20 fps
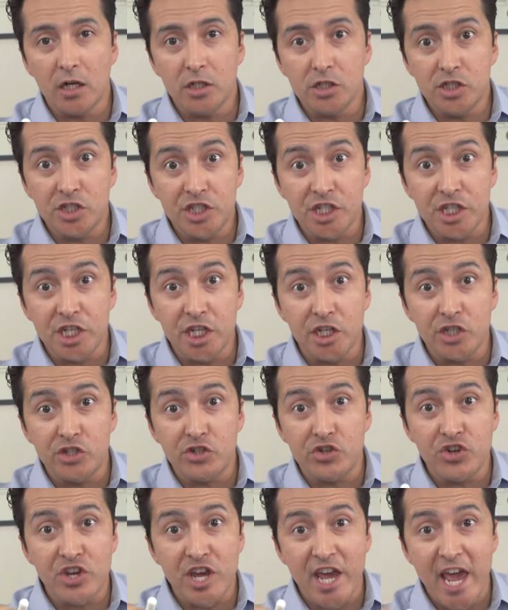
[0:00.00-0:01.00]

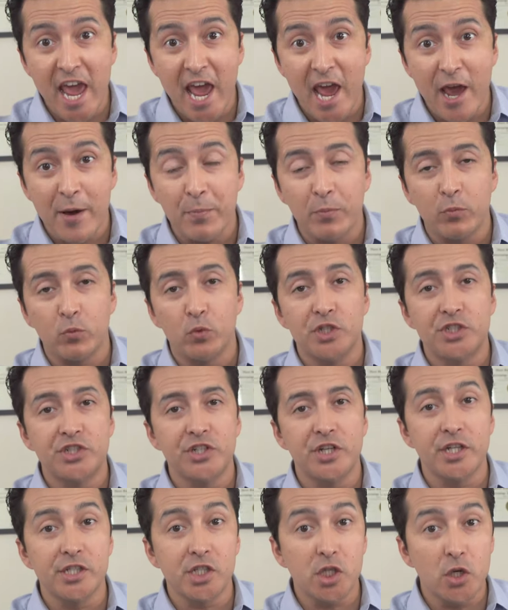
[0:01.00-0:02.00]
CGM, which
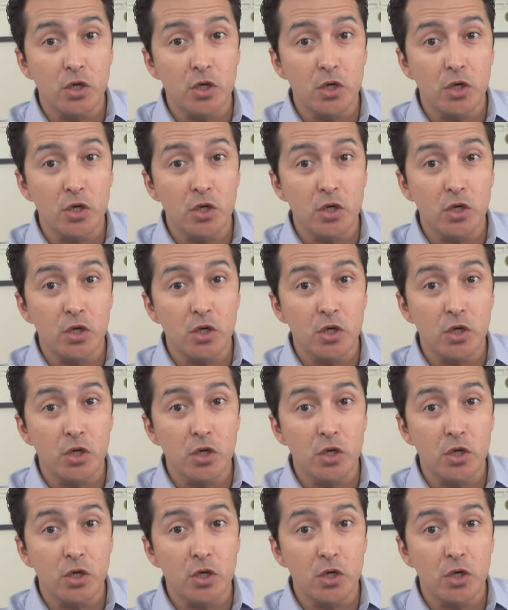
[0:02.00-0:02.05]
is